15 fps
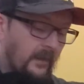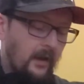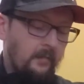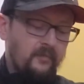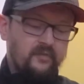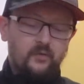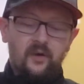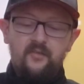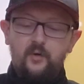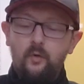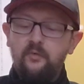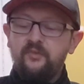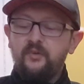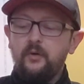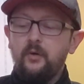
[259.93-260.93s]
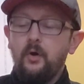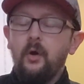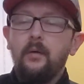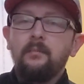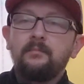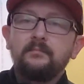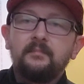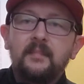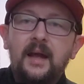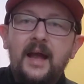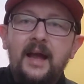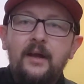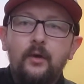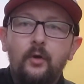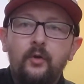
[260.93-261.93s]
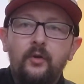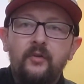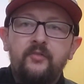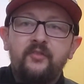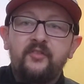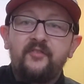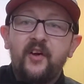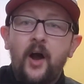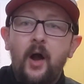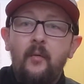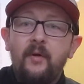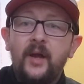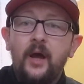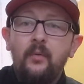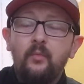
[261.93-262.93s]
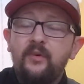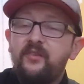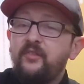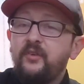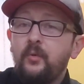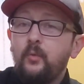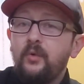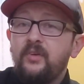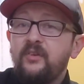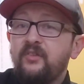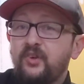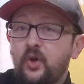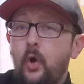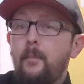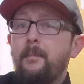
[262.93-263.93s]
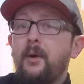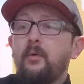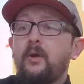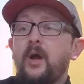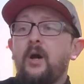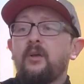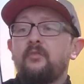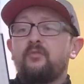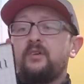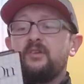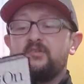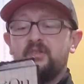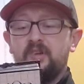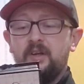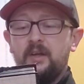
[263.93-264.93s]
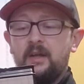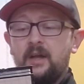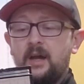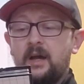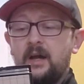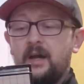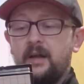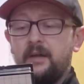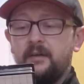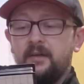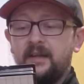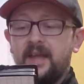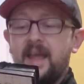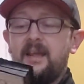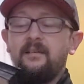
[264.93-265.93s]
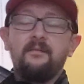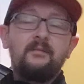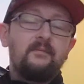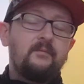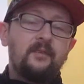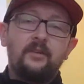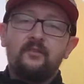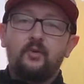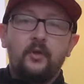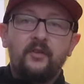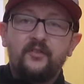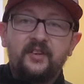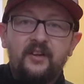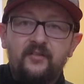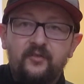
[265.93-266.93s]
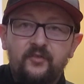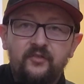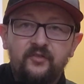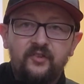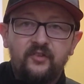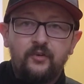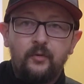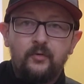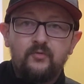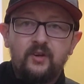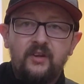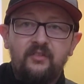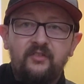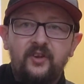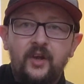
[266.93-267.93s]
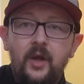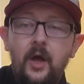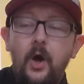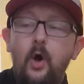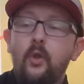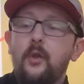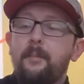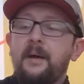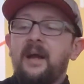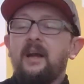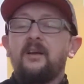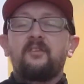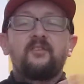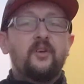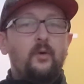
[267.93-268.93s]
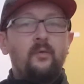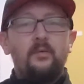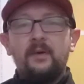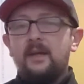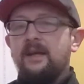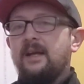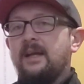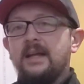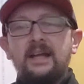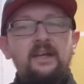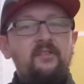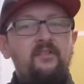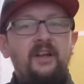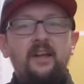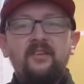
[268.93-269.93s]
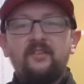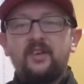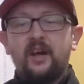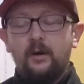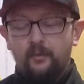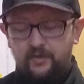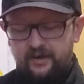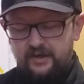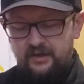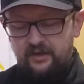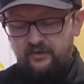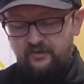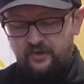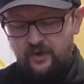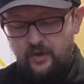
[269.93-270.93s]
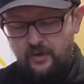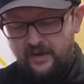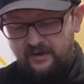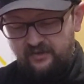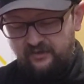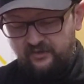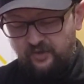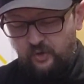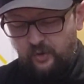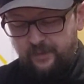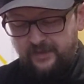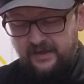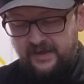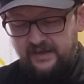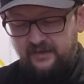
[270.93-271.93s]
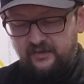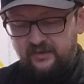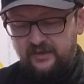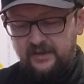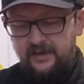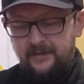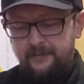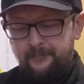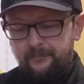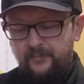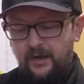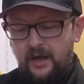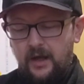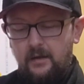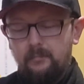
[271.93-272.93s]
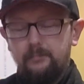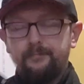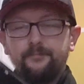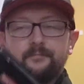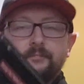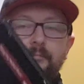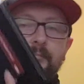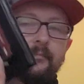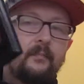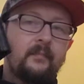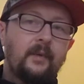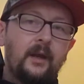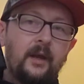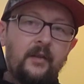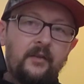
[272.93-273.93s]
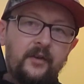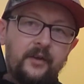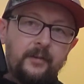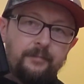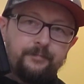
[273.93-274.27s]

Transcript: So I've also got Hang On and Safari Hunt, which is a combo cartridge. And again, it's got the San Francisco address on the back, so easily to tell that it is the US copy, and the